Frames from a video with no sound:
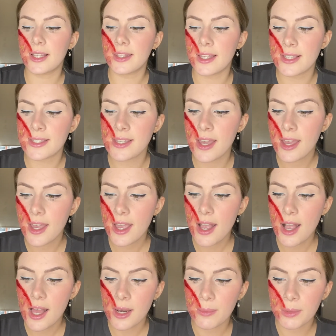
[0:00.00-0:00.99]
this,
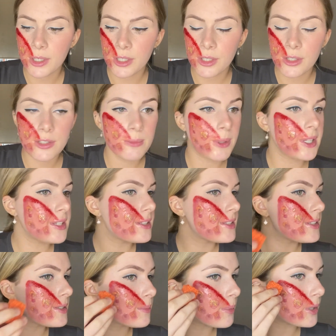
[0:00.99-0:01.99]
and I'm going to use my
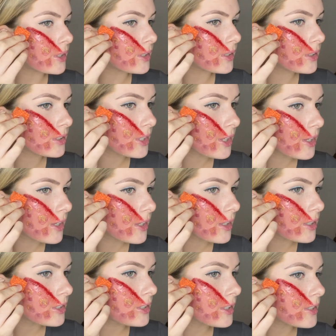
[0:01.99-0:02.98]
sponge
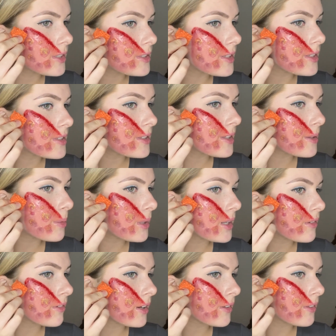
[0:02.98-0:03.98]
just to stipple
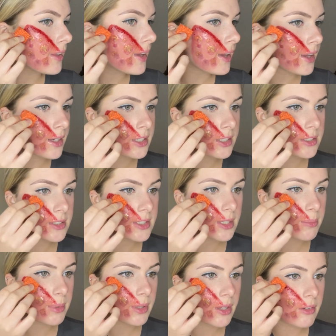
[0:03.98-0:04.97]
it around the edge and
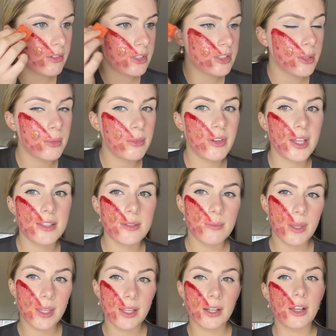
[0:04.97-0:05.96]
stipple it over the top of here to
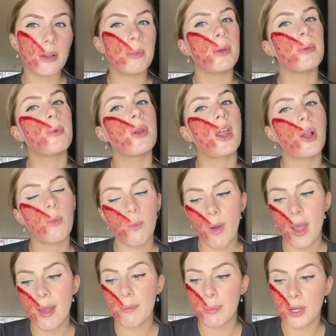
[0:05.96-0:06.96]
make it look a bit more like a
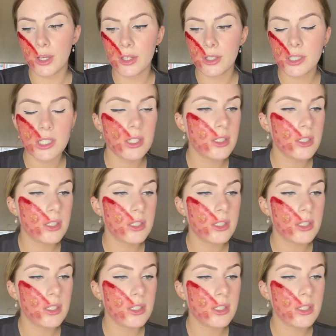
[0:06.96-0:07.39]
wet blood.